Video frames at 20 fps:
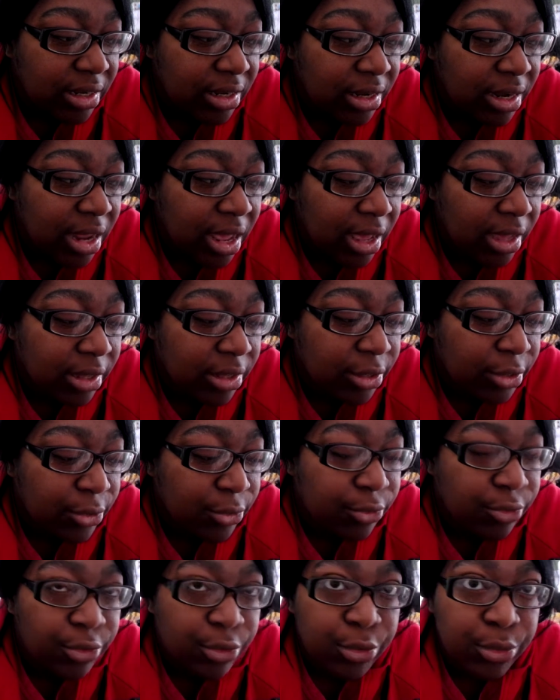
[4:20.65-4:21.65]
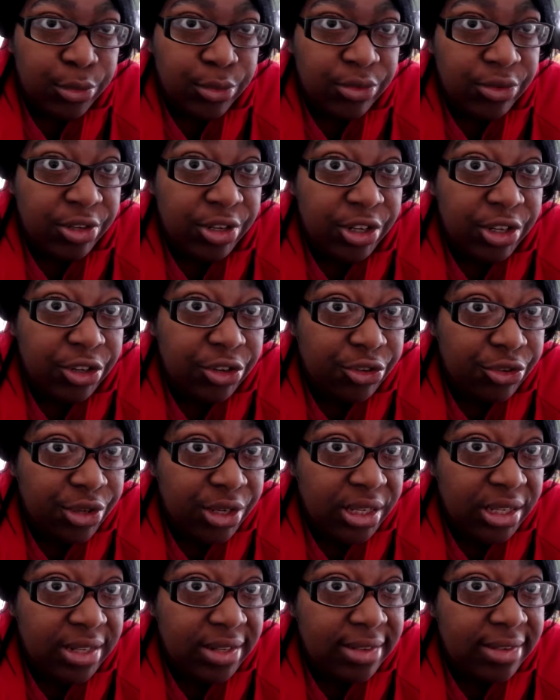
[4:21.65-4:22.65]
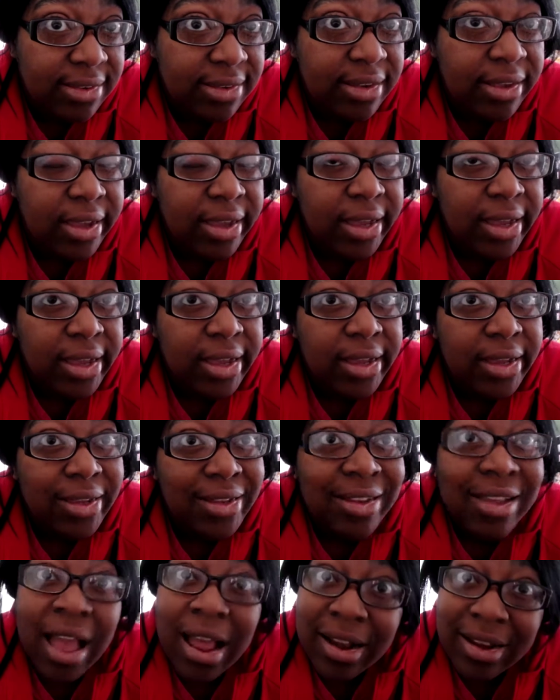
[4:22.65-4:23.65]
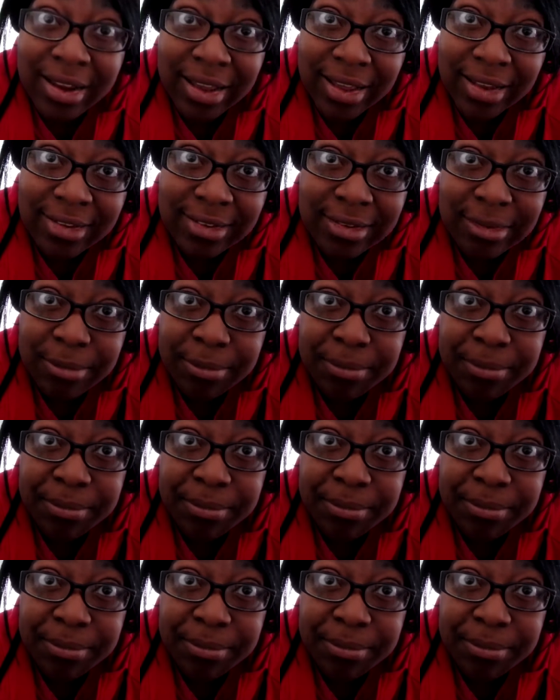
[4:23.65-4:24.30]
not used to city streets, got hit